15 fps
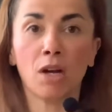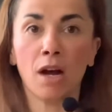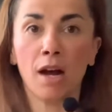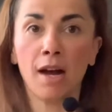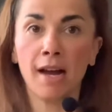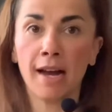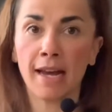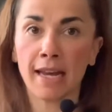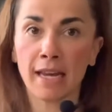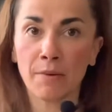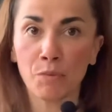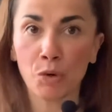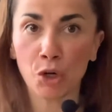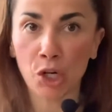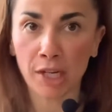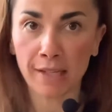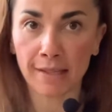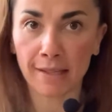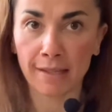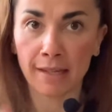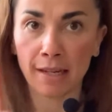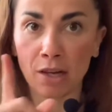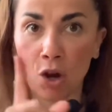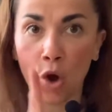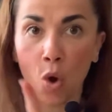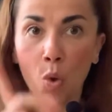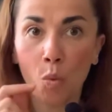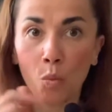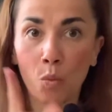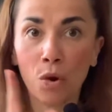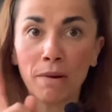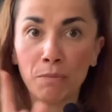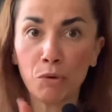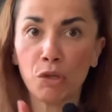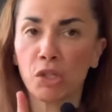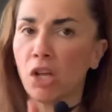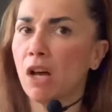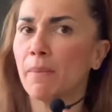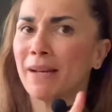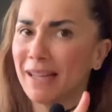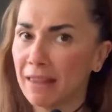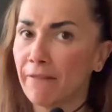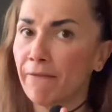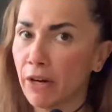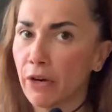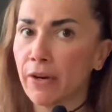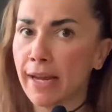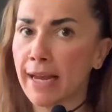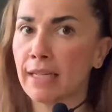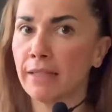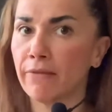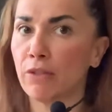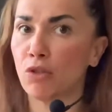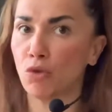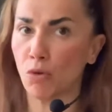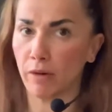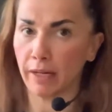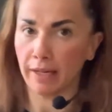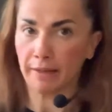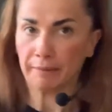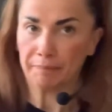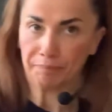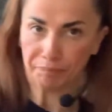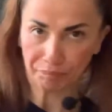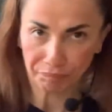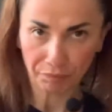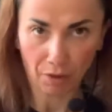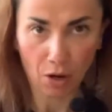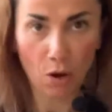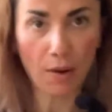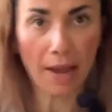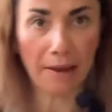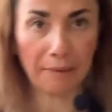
time, we're gonna sing one more song, but at the very end of the story. Okay.